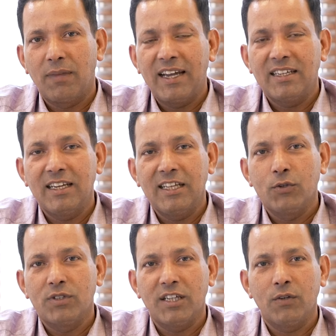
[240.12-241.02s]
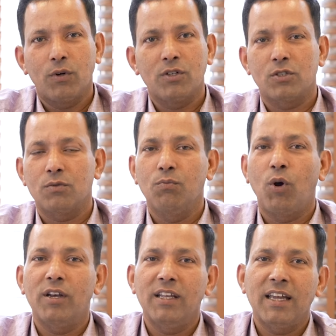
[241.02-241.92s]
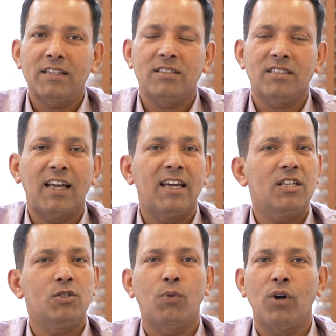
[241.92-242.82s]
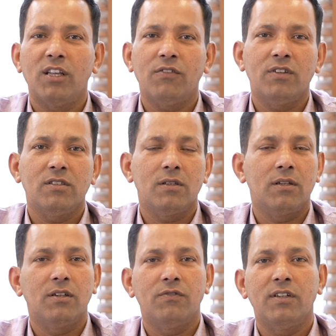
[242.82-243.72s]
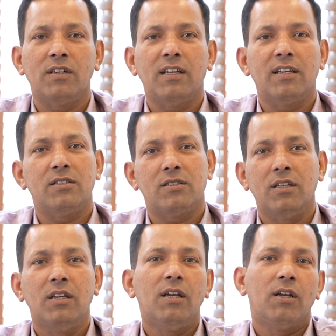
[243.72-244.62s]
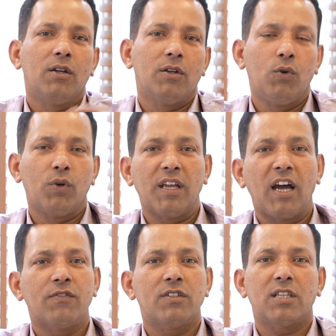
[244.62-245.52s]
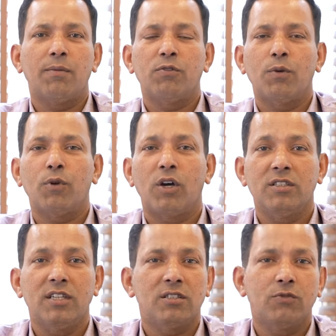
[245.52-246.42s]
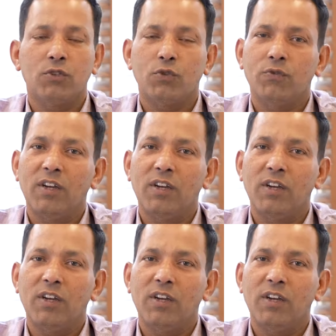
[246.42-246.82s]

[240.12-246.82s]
my daily routine was morning exercise, morning fitness, looking after some of the projects which were